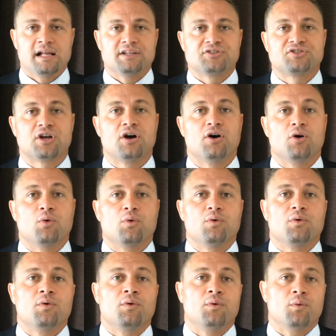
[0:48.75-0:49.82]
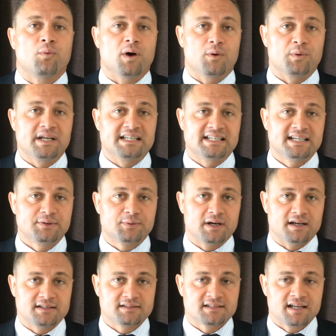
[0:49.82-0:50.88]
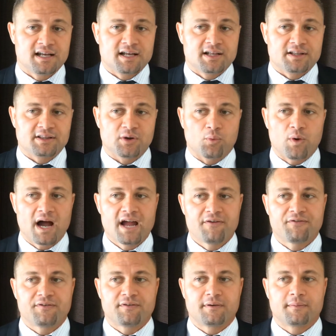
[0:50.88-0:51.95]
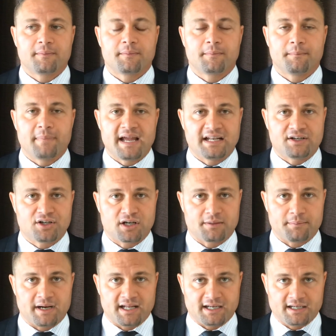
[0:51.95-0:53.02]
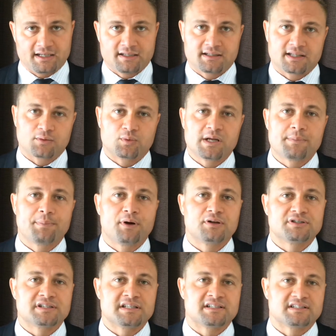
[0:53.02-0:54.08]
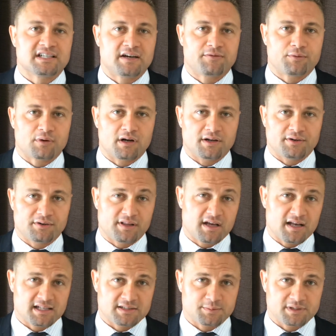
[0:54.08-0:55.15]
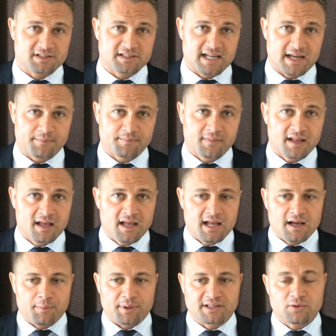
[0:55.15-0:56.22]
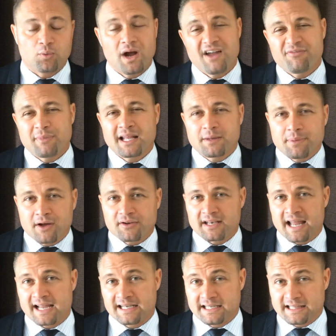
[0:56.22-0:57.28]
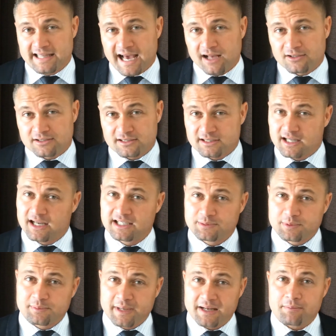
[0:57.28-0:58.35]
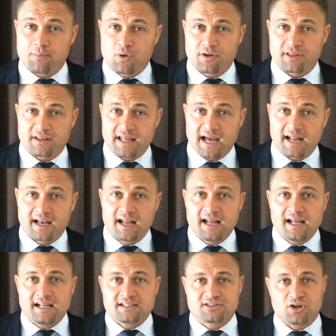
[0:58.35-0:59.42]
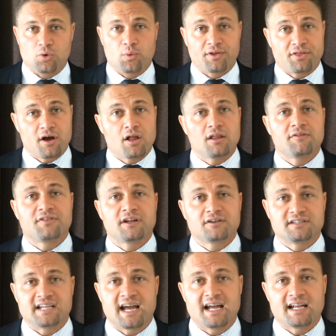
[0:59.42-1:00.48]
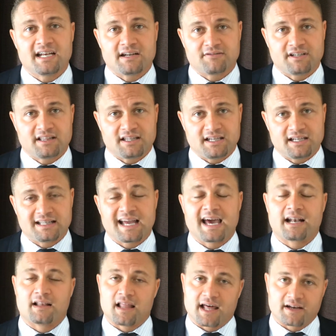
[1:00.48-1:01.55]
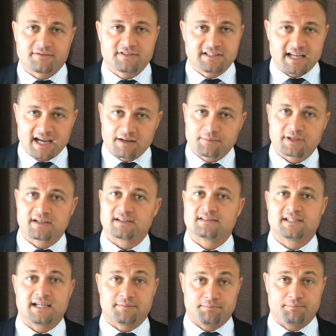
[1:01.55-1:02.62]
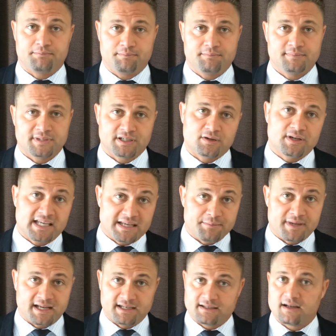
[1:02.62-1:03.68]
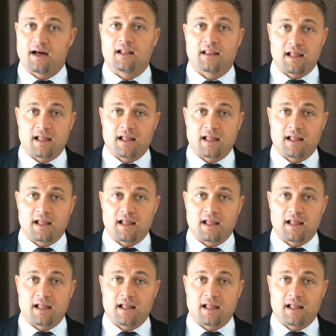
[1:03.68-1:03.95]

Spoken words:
So what we did was, the wife made good money. The repos and the stuff were under the husband's name. But the wife made about $90,000. The husband made more than that. So with all of their debt and everything, they had a lot of debt because he made a